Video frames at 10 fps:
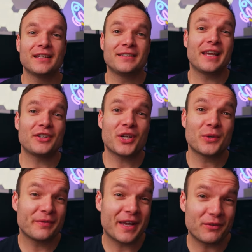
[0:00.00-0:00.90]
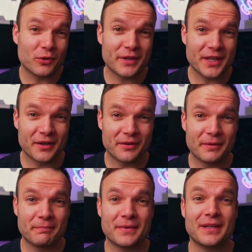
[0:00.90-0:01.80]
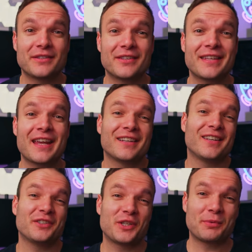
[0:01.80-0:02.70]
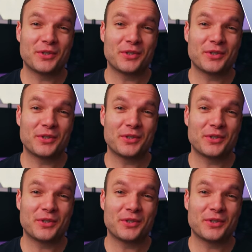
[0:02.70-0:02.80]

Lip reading: Diageo, if you haven't already heard of them, is the second largest